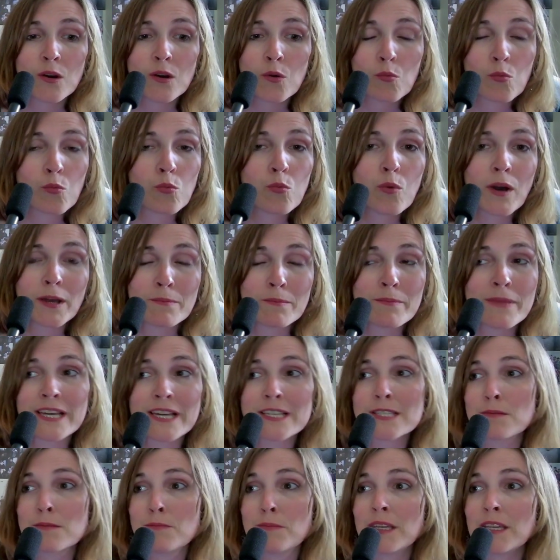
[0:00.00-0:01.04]
What
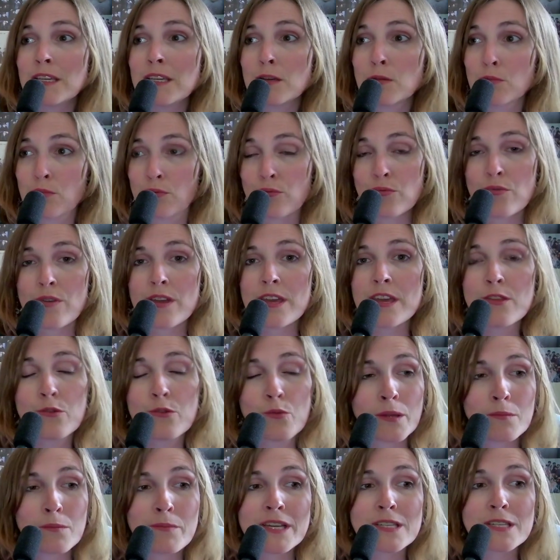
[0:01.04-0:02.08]
makes me breathe,
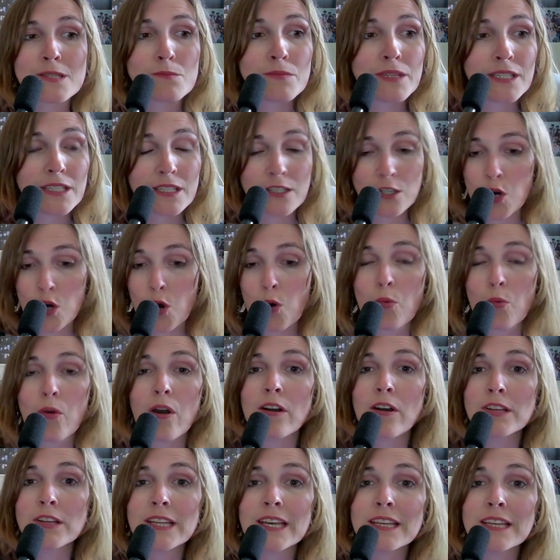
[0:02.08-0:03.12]
what makes me go
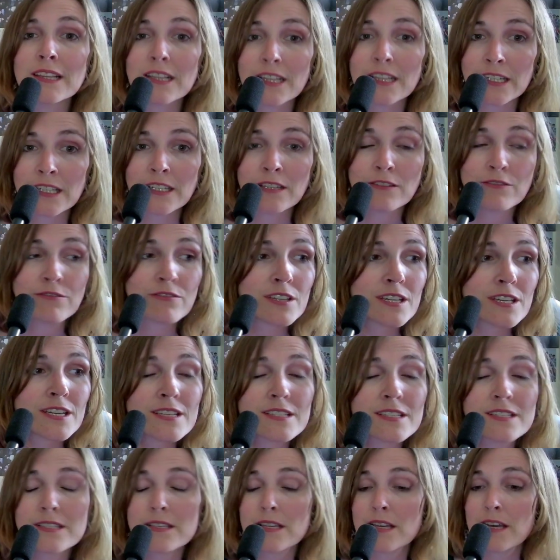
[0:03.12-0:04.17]
on and leave
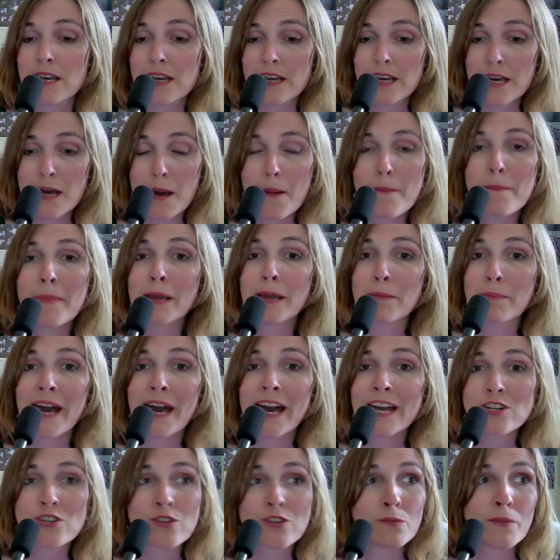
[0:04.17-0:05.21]
is my
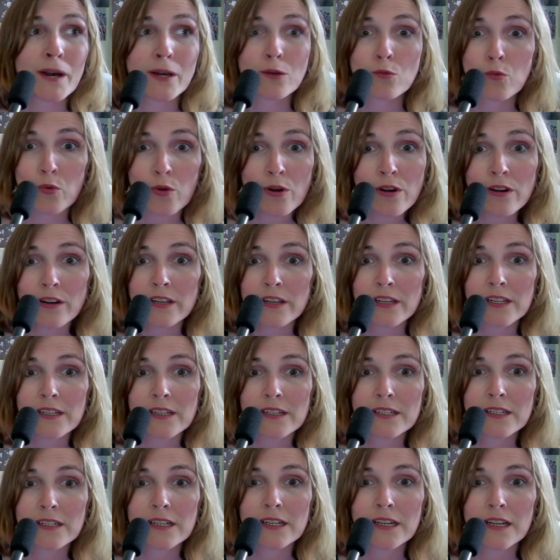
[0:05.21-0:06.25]
passion, my work.
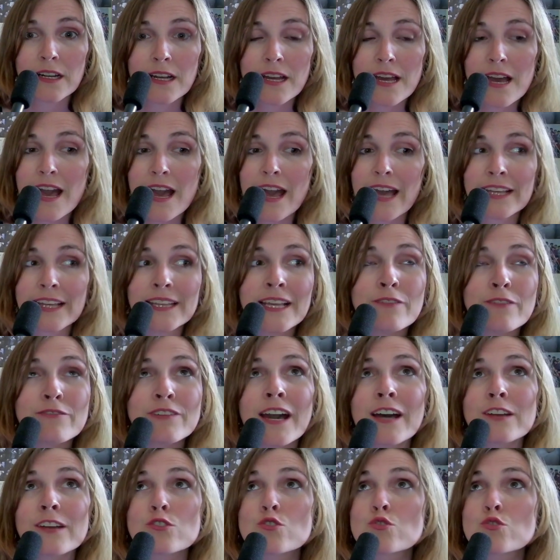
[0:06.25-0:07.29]
And I've
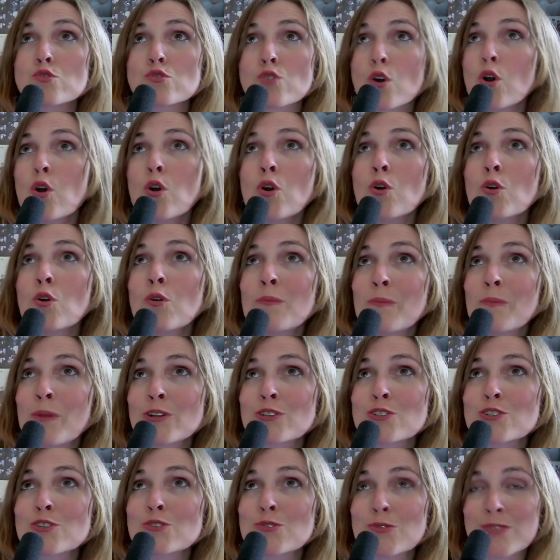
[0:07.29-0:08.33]
got so
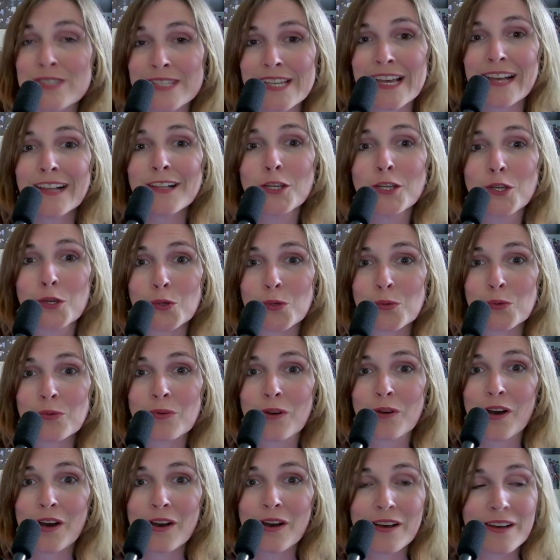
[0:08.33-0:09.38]
much to tell you.
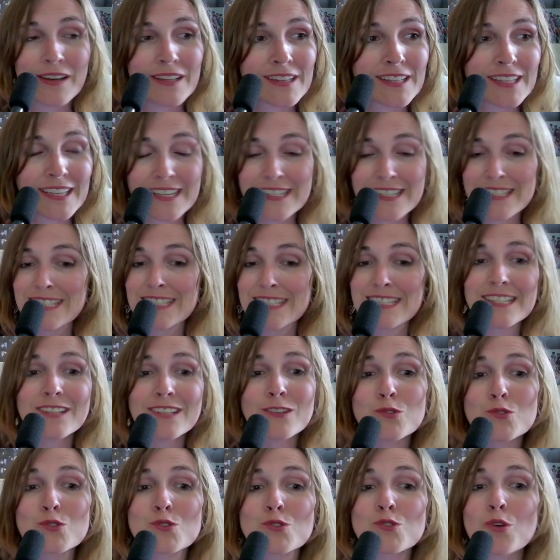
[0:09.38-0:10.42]
Like, still
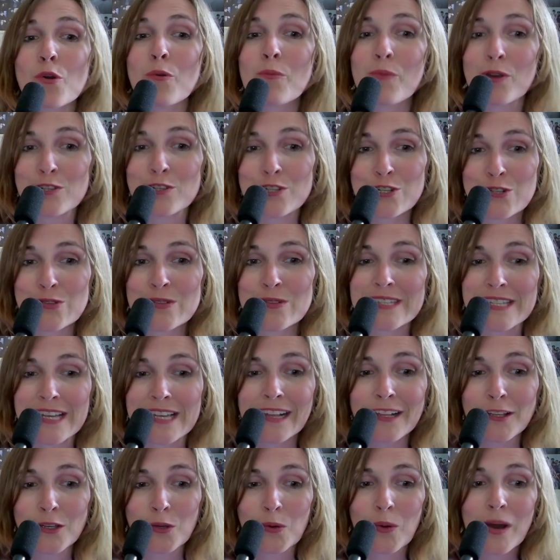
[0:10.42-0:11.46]
so much to
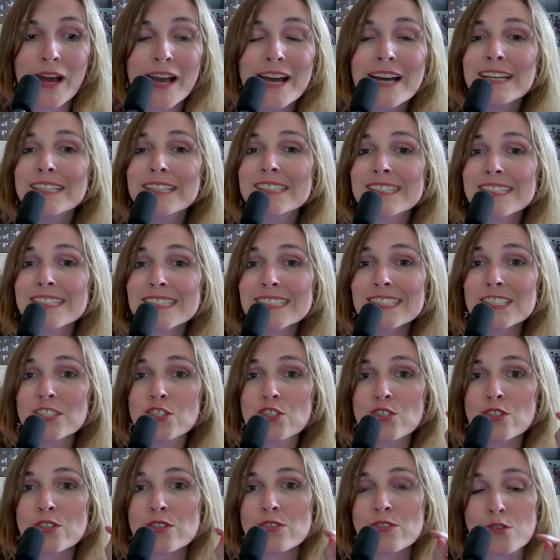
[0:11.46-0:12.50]
tell you. This is
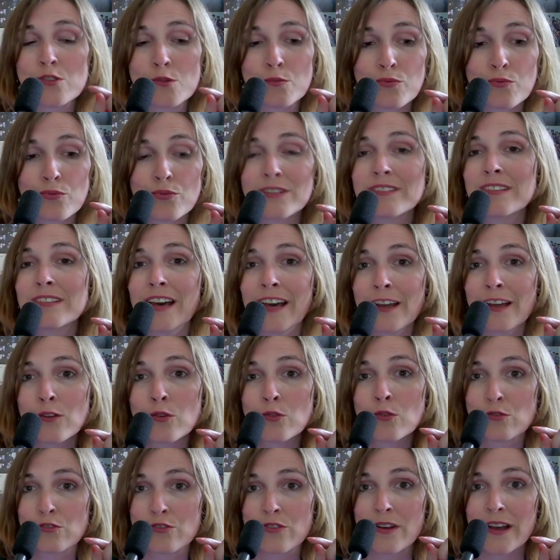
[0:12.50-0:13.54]
just a pre
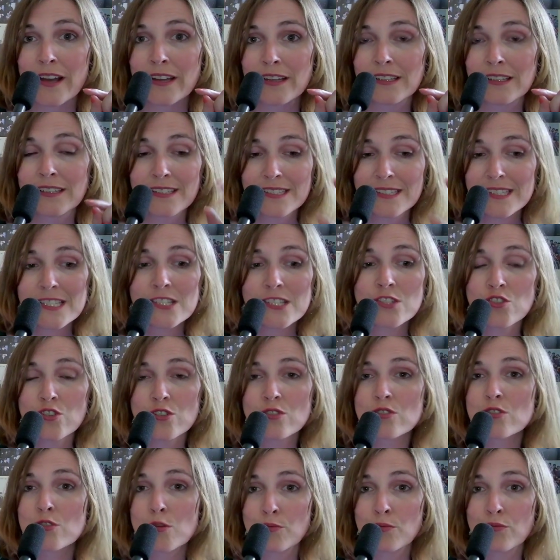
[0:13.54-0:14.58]
title track. This is
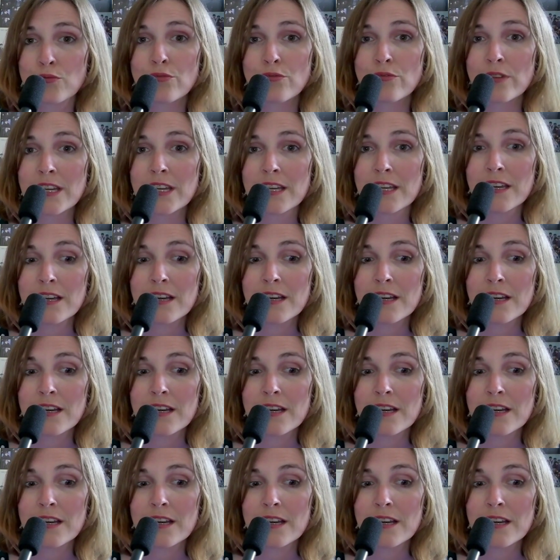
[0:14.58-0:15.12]
just a pre